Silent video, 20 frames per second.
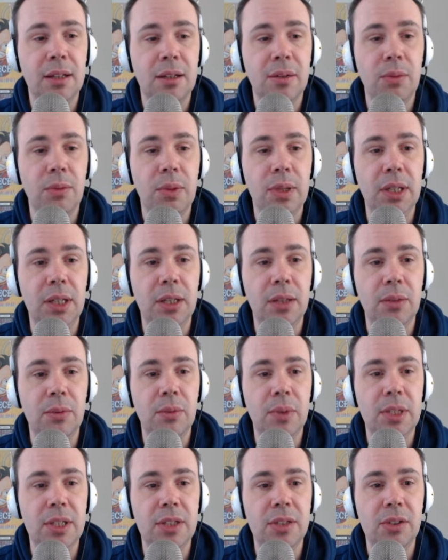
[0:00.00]

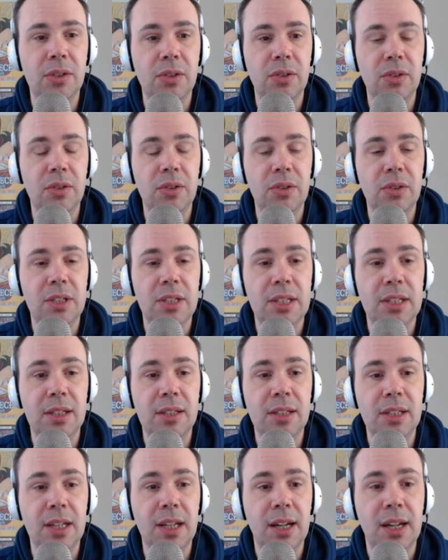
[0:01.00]
We just use
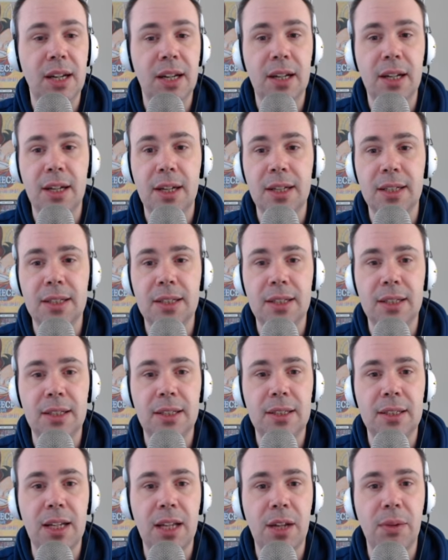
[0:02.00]
Zihaha to
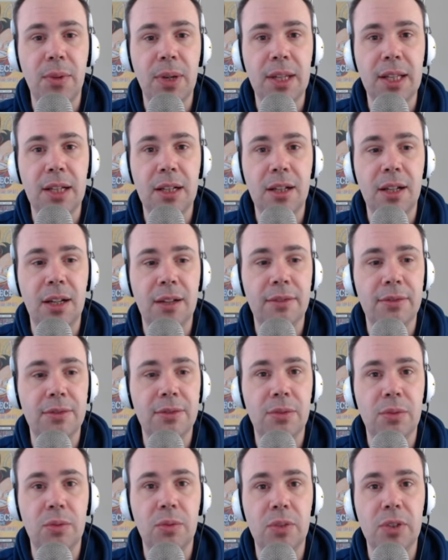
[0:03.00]
take away that life,
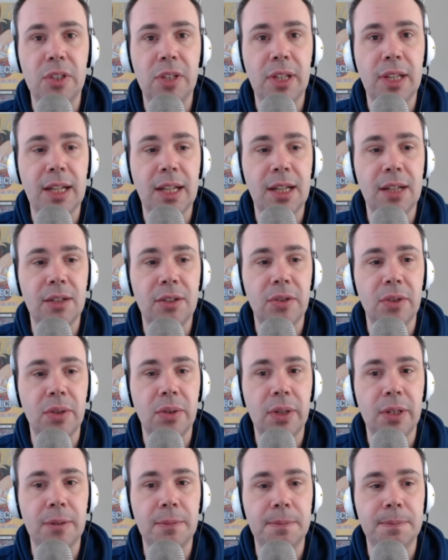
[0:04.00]
so they can't trigger
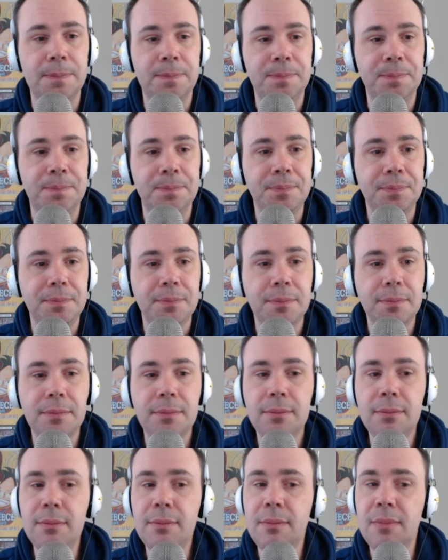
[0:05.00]
it.
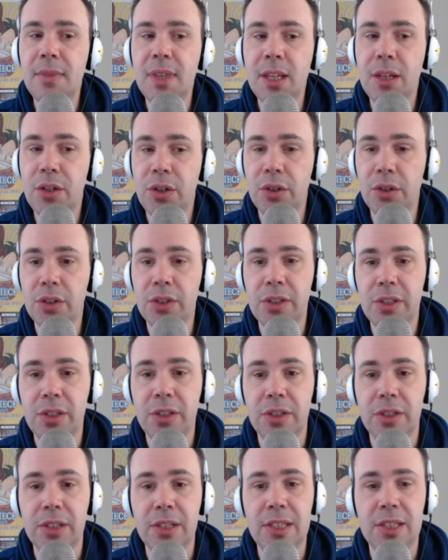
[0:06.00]
No
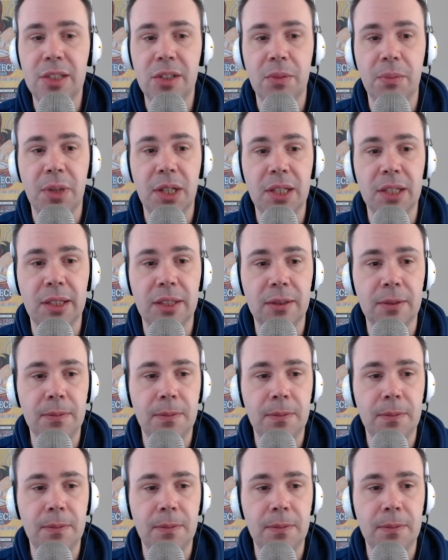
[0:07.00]
searches, so mulligan.